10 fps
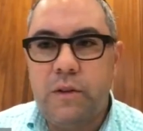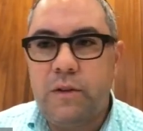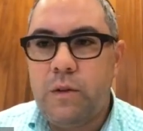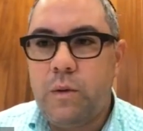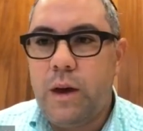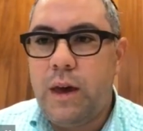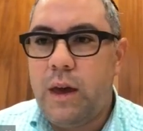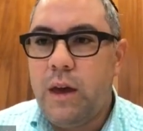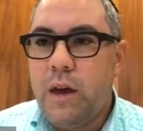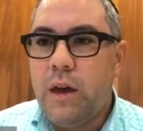into
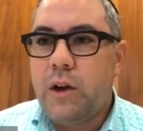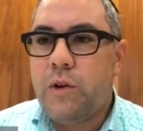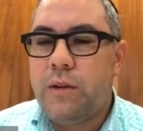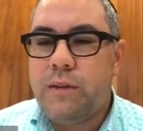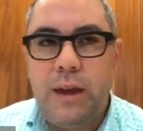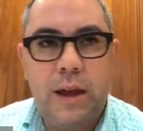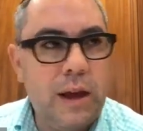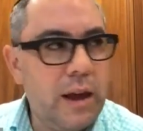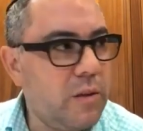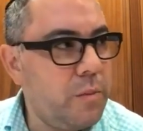a critique
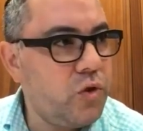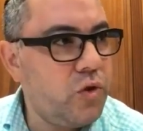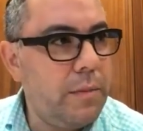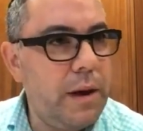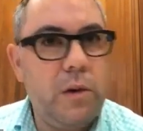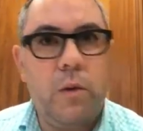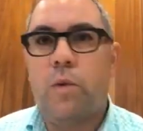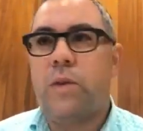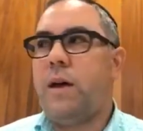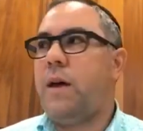against Moshe Rabbeinu,
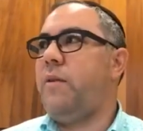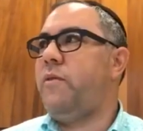where the